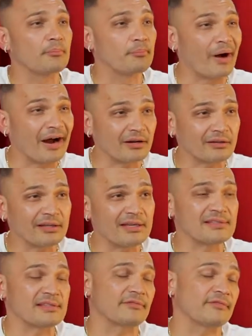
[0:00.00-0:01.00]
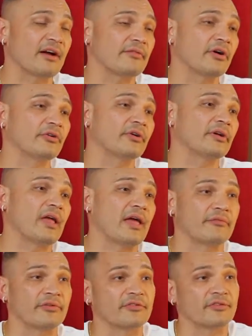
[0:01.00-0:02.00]
buyer leads to 500
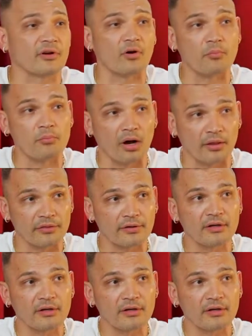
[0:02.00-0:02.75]
every single month.